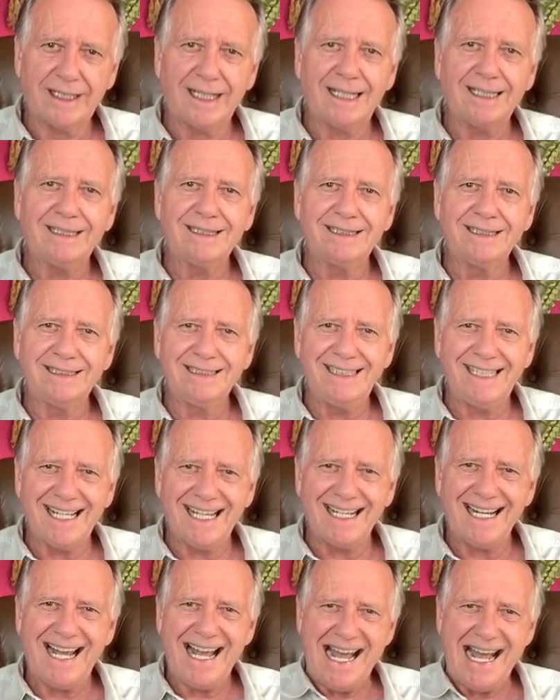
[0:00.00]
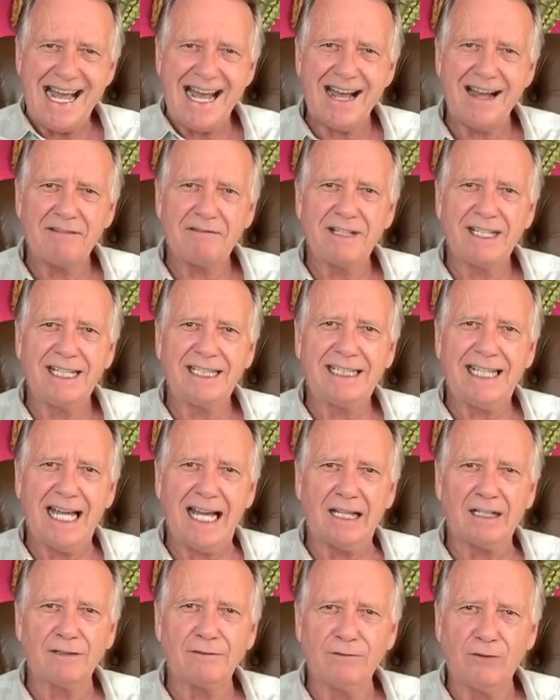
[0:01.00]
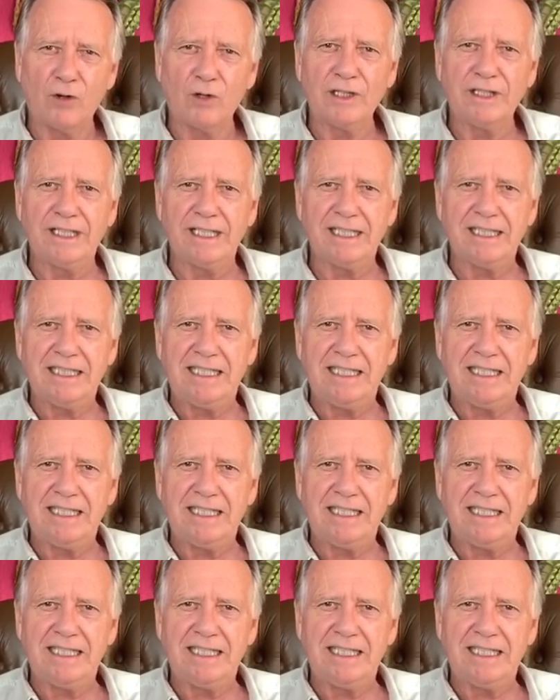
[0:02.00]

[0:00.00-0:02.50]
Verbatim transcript: I didn't yet have a California